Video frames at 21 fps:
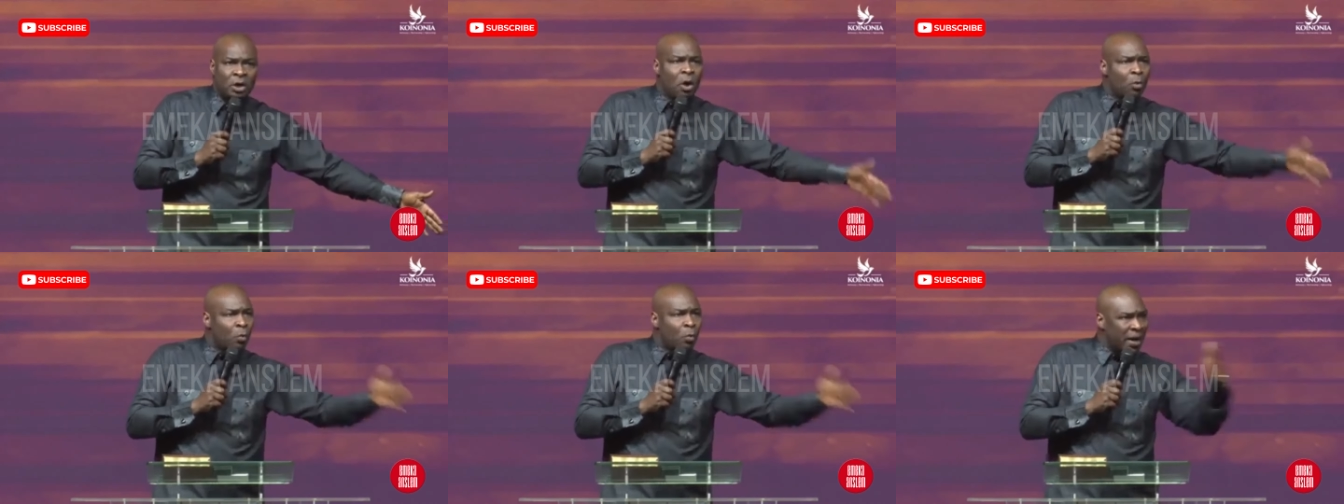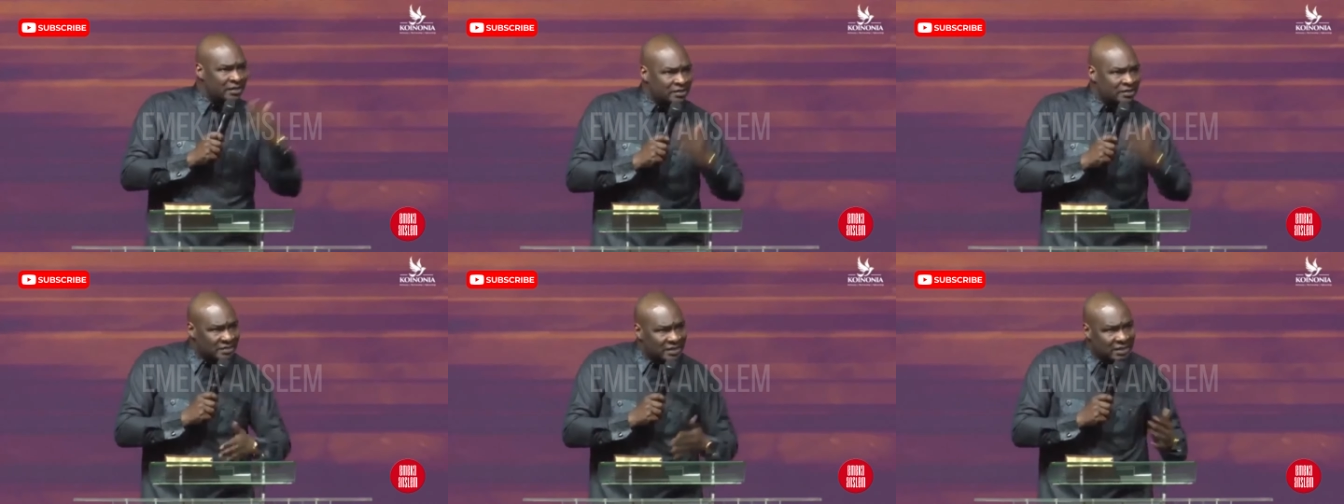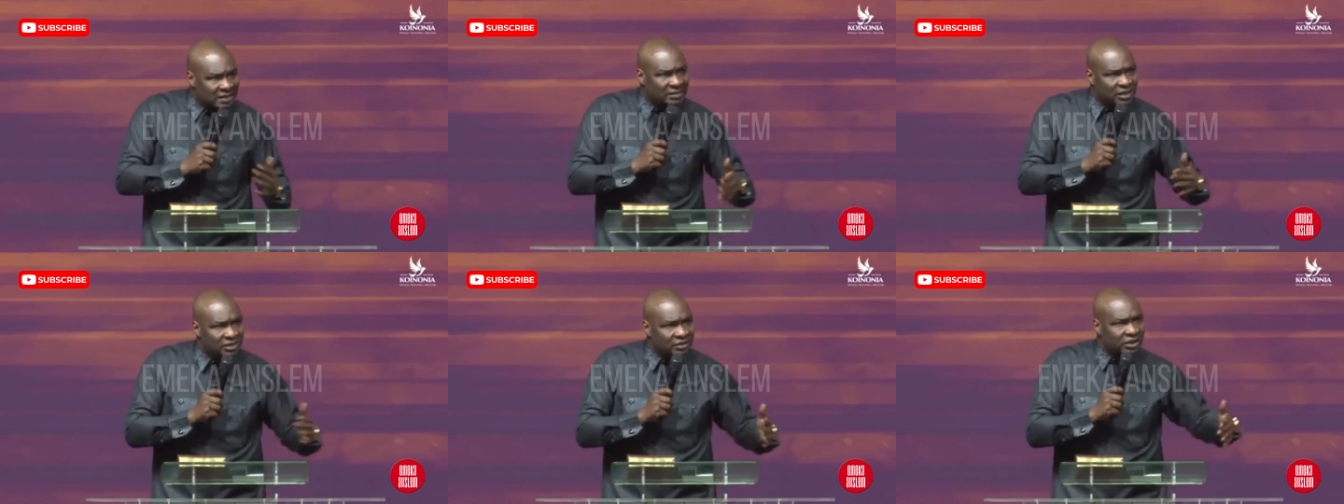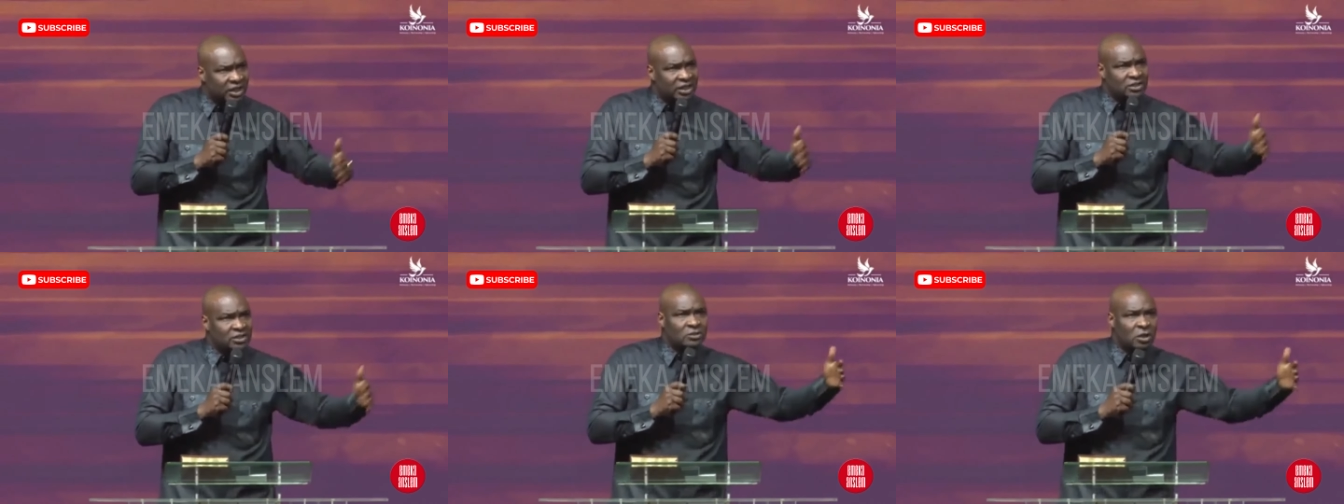when certain
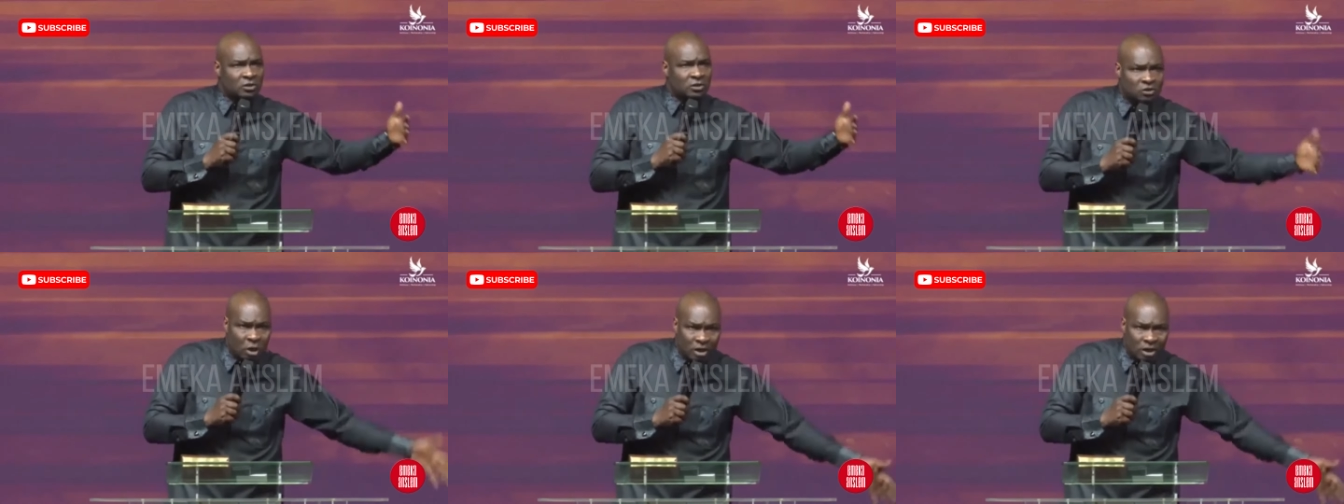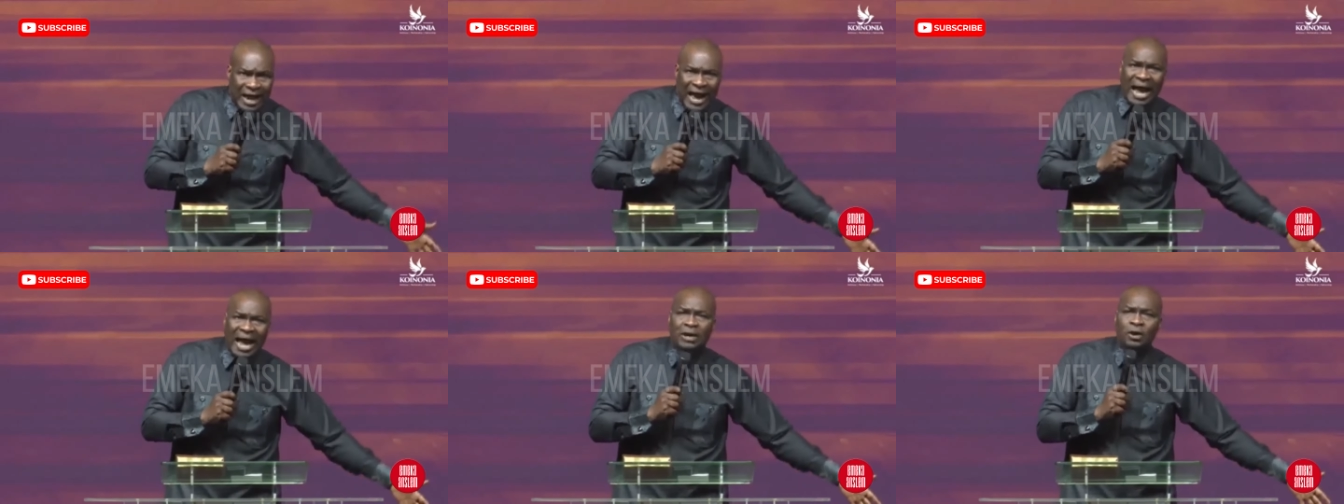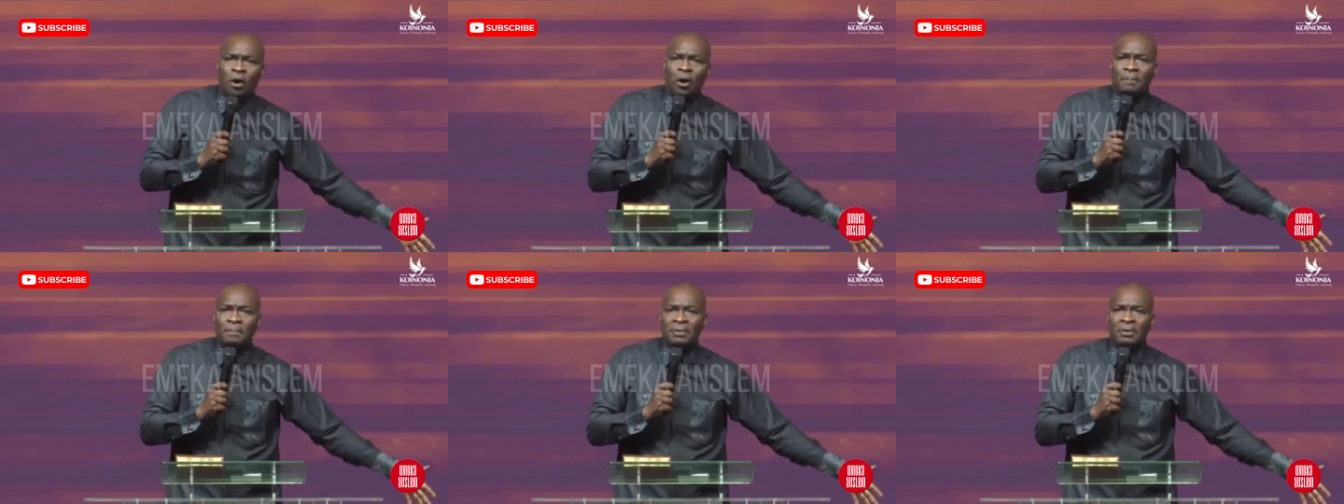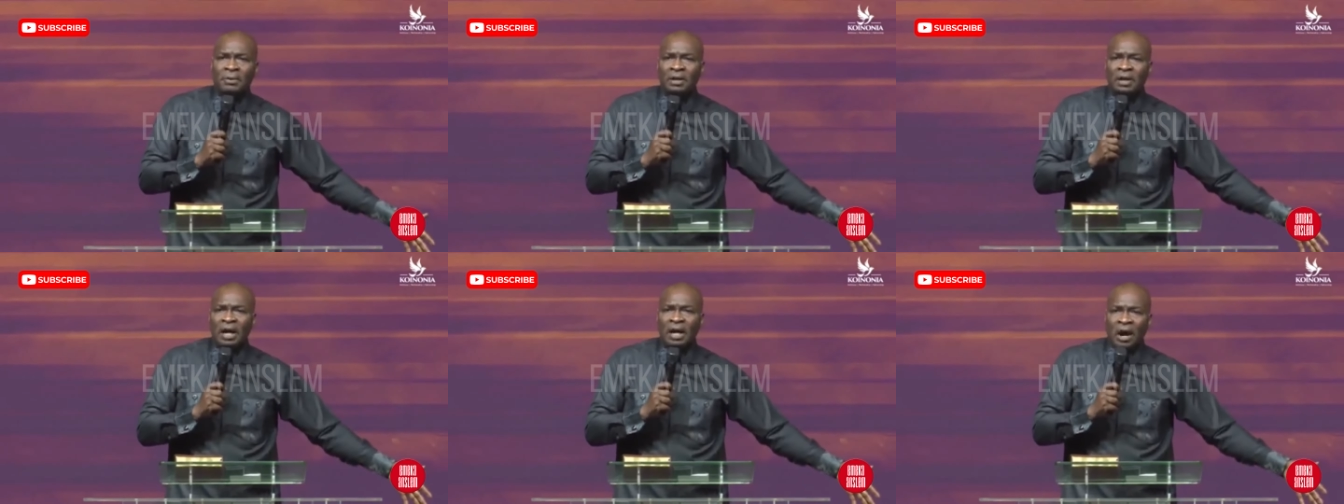things does not add
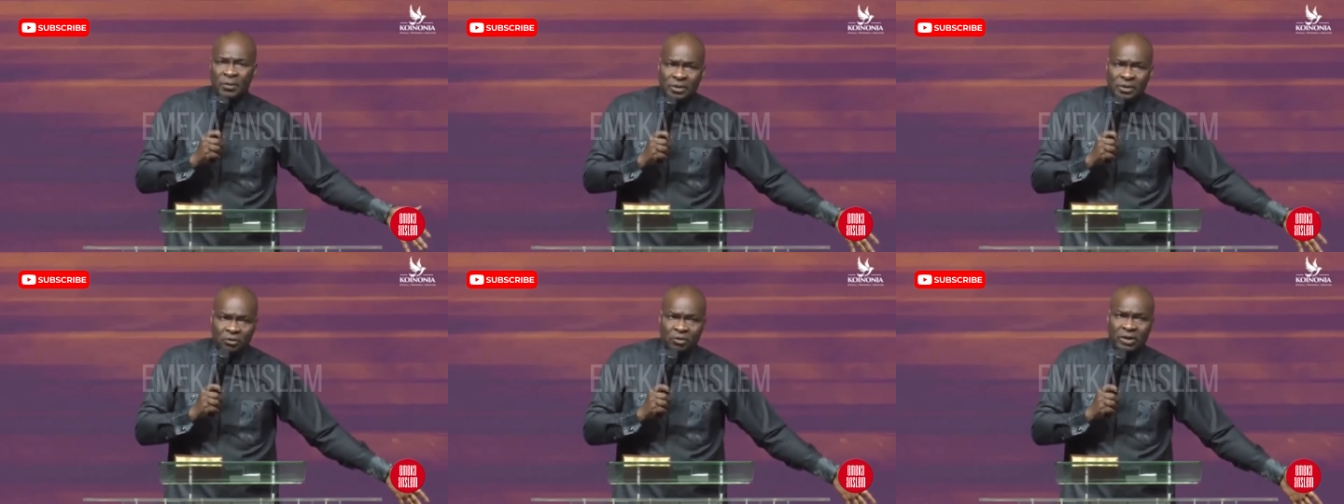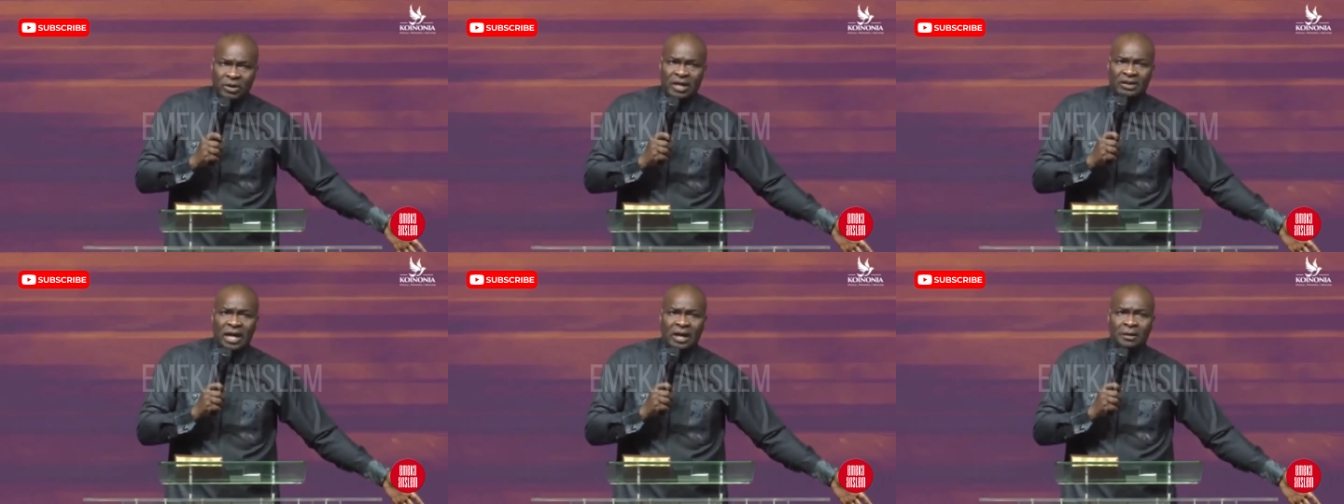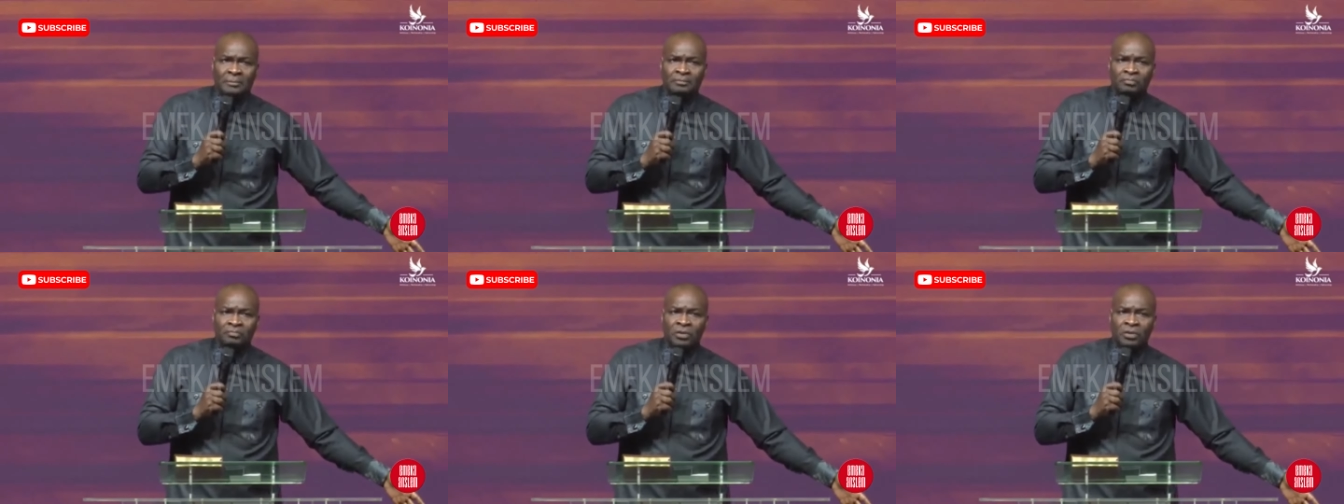up. Are we together?